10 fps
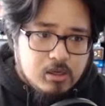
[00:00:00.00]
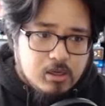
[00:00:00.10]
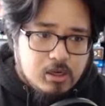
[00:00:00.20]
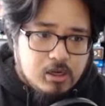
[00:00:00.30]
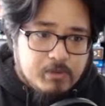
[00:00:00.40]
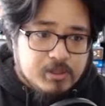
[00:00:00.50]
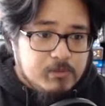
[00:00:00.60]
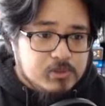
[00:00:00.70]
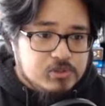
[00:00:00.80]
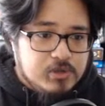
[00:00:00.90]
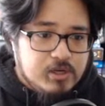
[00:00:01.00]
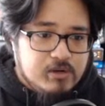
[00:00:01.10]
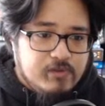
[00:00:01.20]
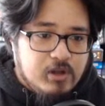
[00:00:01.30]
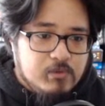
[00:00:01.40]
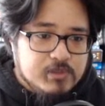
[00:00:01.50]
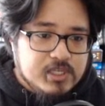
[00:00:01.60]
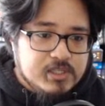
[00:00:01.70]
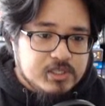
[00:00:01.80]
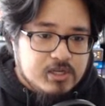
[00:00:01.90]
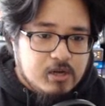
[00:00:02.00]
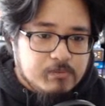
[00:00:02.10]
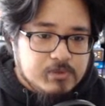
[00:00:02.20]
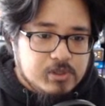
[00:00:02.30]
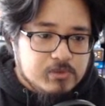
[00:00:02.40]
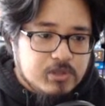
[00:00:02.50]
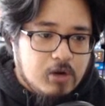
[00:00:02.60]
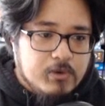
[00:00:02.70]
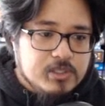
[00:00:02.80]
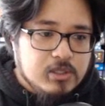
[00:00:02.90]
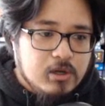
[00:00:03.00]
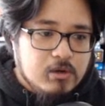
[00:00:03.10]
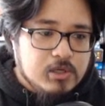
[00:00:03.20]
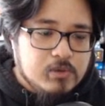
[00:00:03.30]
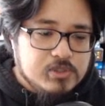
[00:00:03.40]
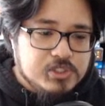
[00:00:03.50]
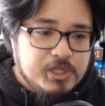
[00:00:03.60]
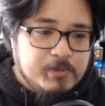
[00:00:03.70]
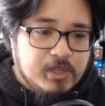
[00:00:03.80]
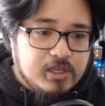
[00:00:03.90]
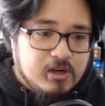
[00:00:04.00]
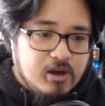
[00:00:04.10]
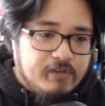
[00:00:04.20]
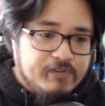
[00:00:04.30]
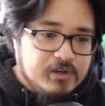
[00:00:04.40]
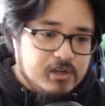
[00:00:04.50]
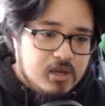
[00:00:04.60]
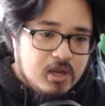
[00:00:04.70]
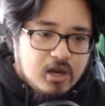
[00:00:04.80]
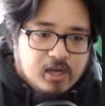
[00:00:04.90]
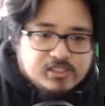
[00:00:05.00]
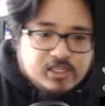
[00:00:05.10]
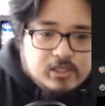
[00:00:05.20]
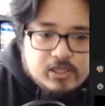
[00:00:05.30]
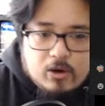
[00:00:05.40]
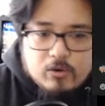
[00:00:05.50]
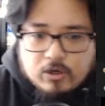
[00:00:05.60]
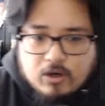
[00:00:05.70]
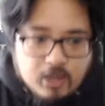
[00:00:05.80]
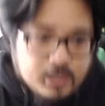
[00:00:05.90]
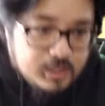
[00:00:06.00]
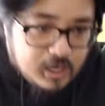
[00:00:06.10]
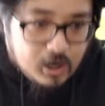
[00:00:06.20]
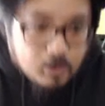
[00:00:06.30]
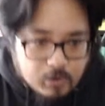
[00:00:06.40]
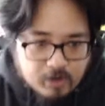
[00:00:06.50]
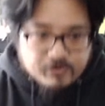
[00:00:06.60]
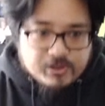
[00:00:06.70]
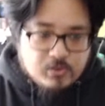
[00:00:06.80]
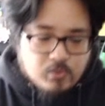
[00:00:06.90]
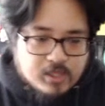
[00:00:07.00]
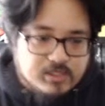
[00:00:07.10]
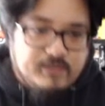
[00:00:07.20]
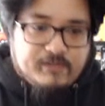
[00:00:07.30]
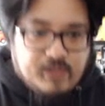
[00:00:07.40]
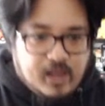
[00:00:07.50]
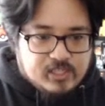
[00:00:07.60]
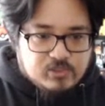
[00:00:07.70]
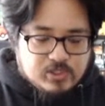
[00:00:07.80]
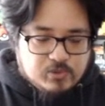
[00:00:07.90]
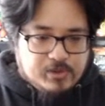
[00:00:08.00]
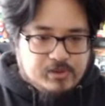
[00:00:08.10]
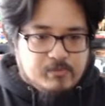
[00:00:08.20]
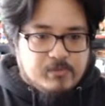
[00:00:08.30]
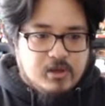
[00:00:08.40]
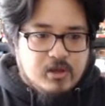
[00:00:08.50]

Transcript: But the most dreaded of all was yet to come. He was always alone and was shaped like a coffin. A sickly odor hung in the air wherever he went, and flies went with him.